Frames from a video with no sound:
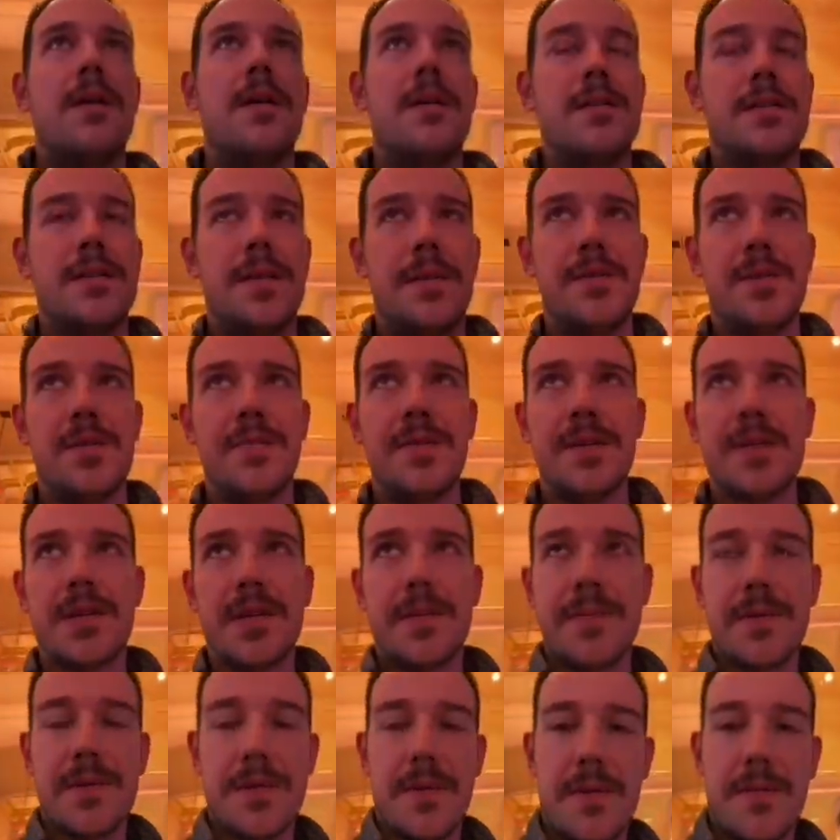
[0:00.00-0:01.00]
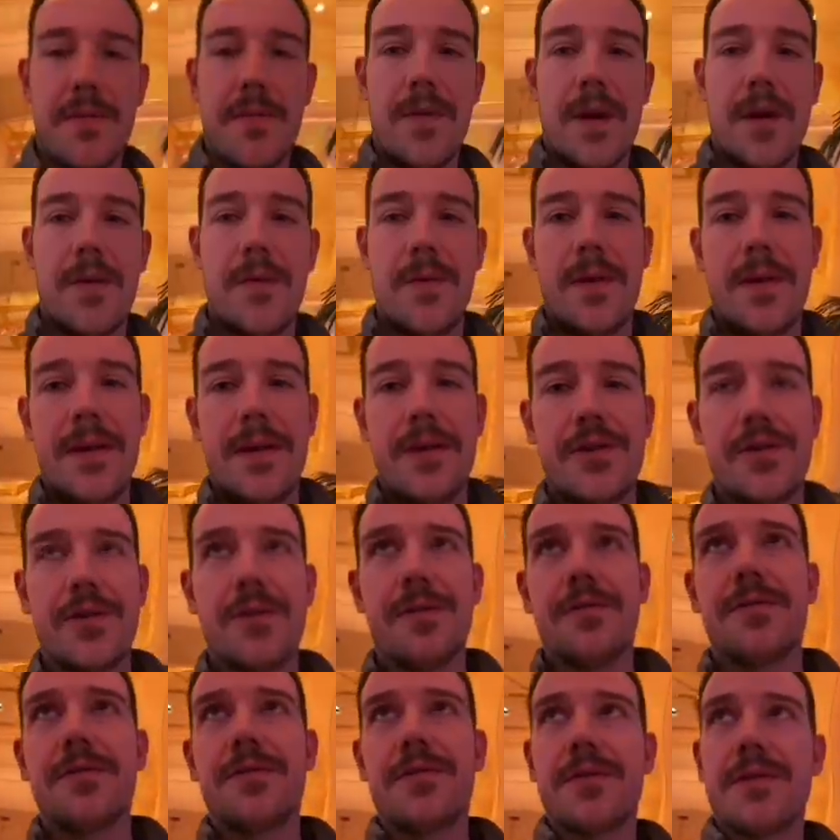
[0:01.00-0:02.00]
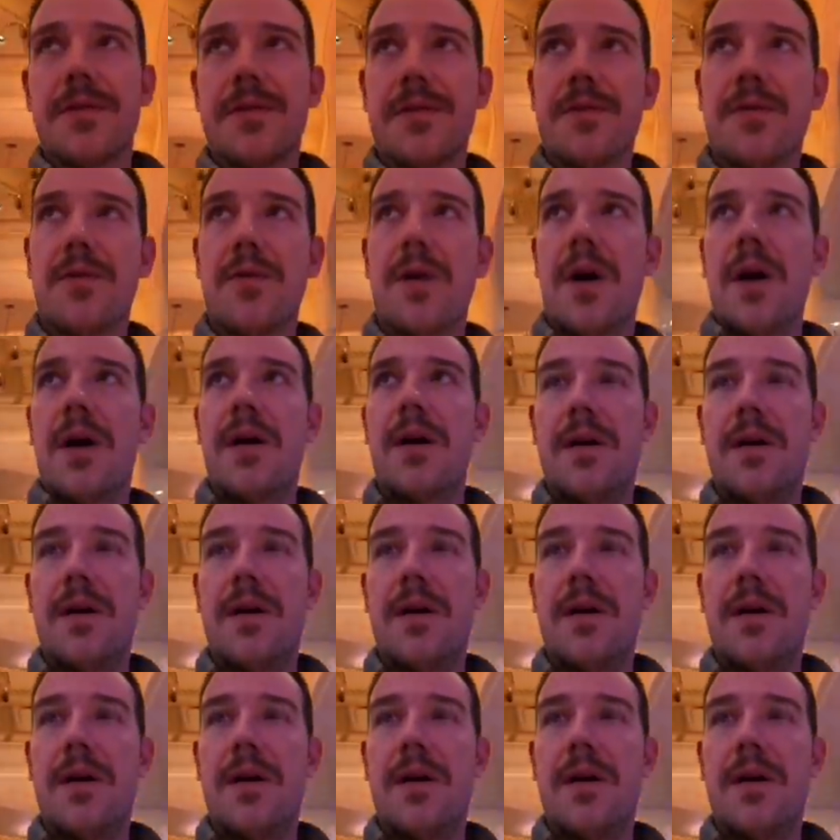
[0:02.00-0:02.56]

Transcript: Seems to be some sort of recreational, so